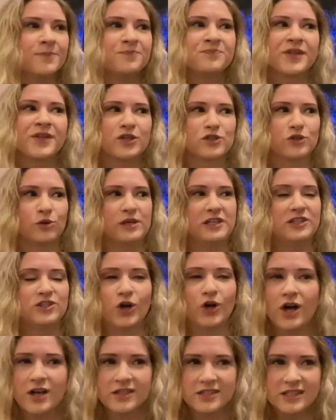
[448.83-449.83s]
So he's
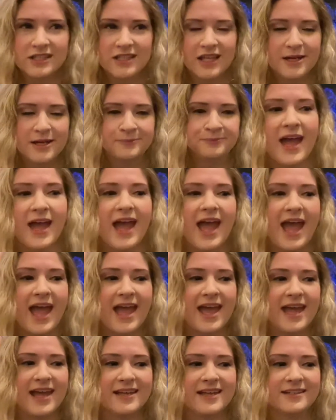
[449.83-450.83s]
taunting them,
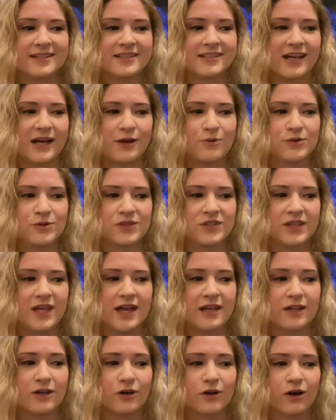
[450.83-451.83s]
and I was
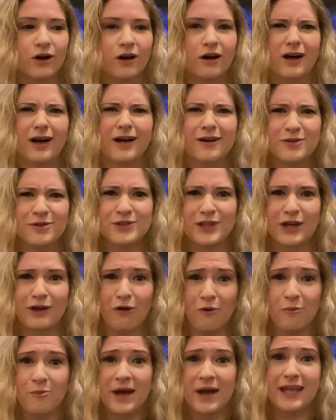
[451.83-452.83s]
like, oh
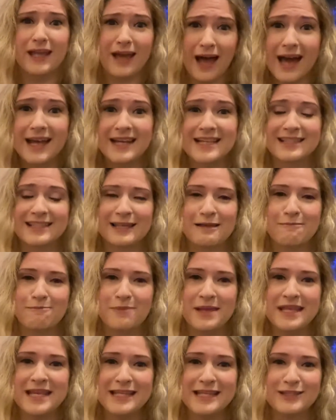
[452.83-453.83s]
my God, he's like
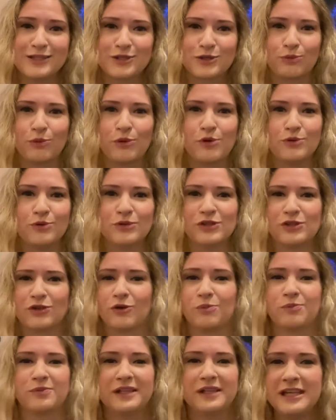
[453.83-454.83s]
beating this wound so
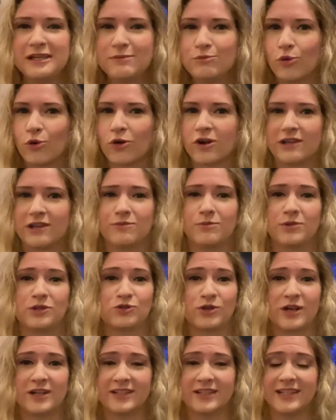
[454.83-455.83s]
it'll bleed more, give him
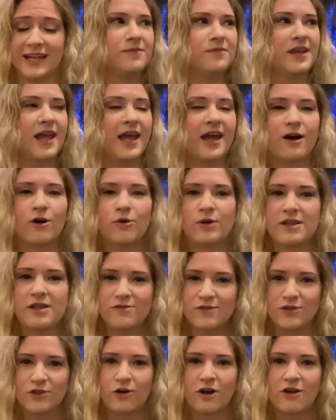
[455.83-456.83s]
adrenaline. Now,
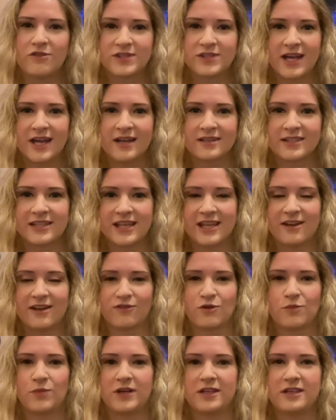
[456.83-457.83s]
even though I was asking
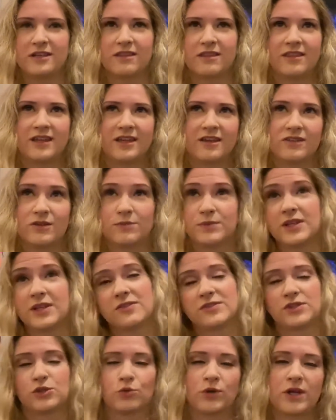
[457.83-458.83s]
everybody to think of
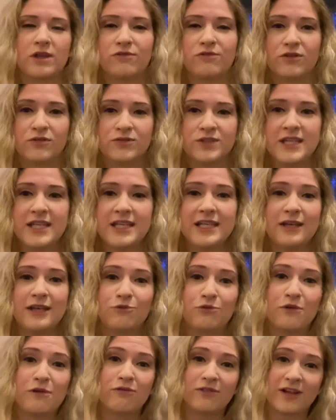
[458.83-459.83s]
themselves in 2015,
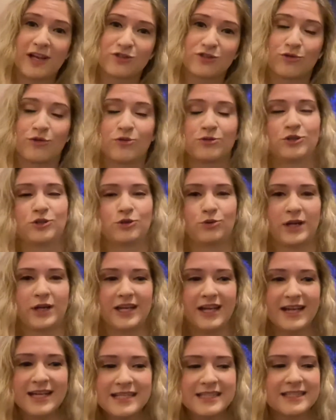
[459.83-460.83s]
if we flash forward to
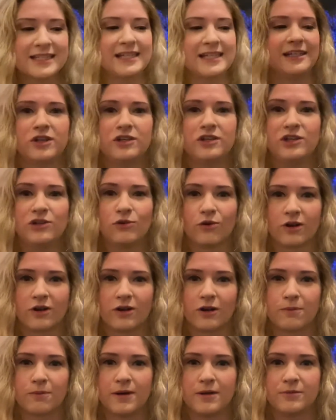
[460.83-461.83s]
2019, the New
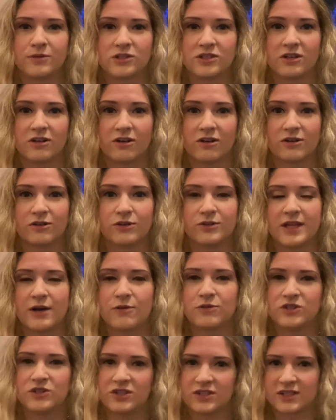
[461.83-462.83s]
Yorker published an article that
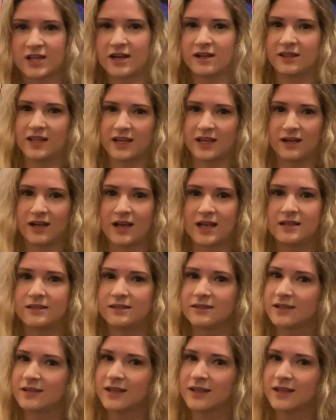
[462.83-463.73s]
was just kind of like a nice